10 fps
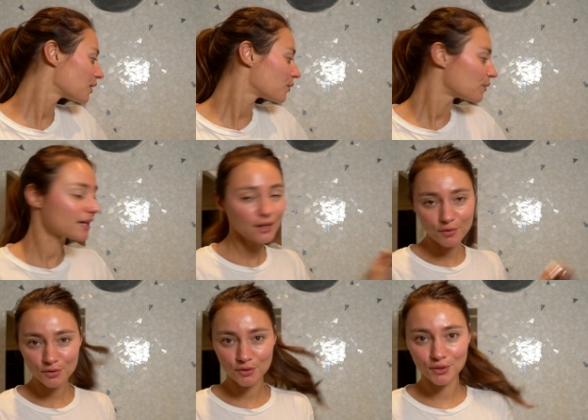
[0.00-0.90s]
What I
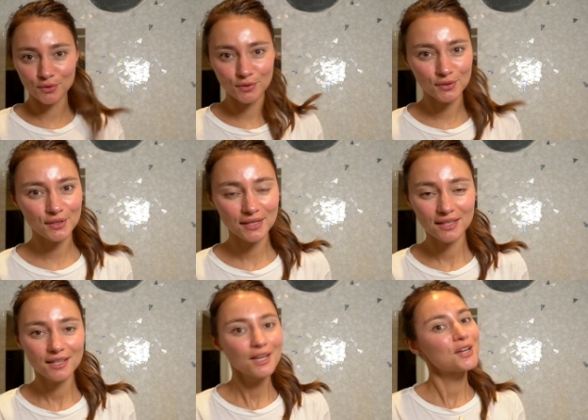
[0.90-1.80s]
also use
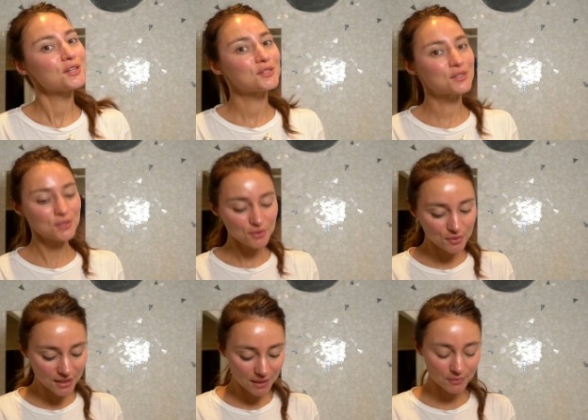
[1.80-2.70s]

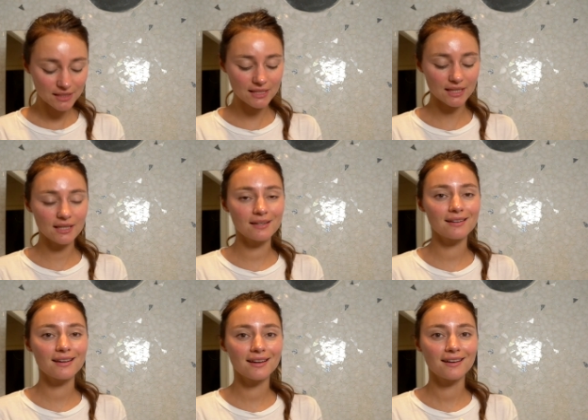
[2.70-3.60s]
to keep the skin
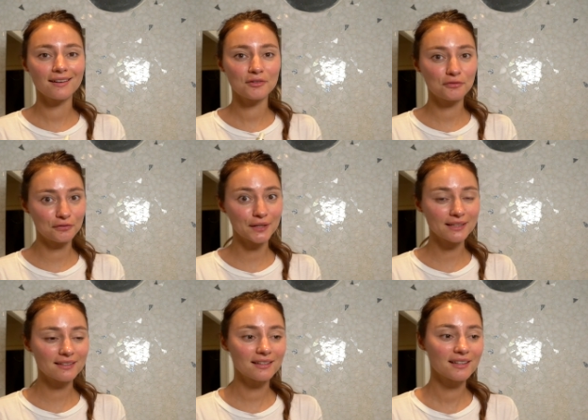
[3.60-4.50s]

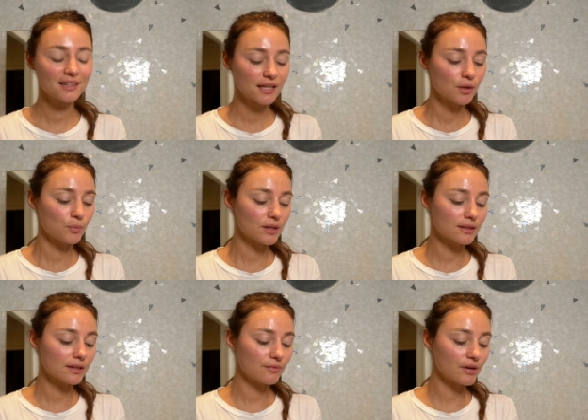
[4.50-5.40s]
fit
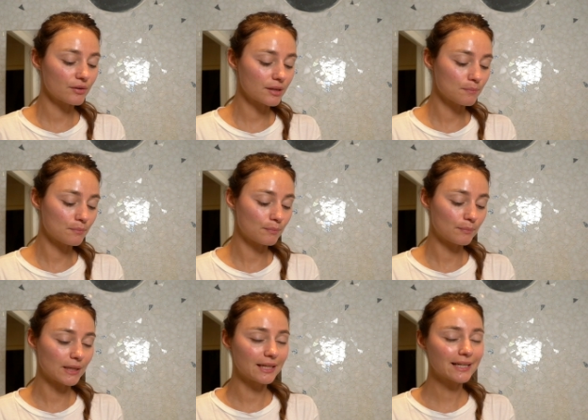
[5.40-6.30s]
with very
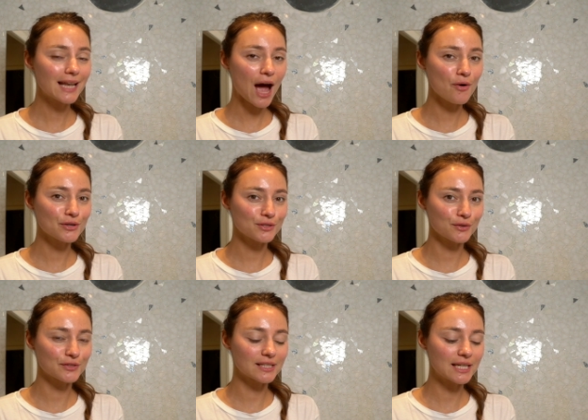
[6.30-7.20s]
little hours
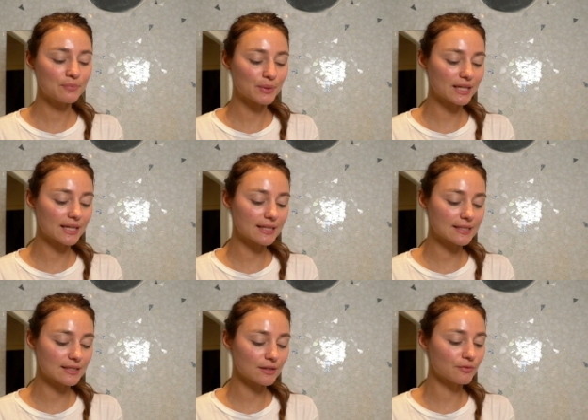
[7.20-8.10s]
of sleep
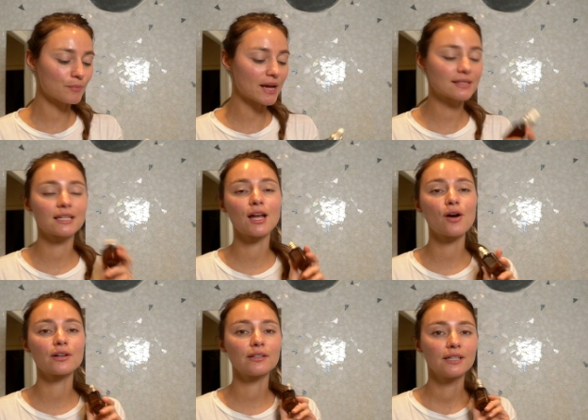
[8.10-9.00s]
is from Estee
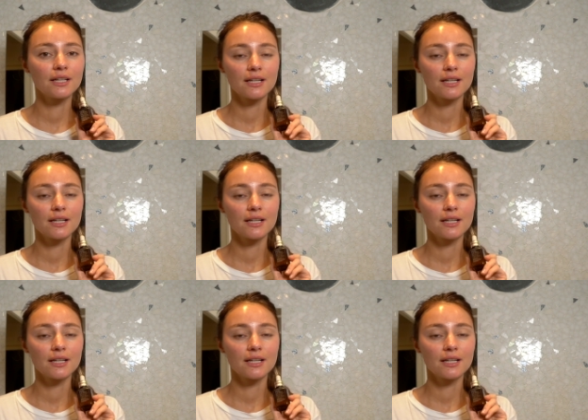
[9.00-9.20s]
Lauder,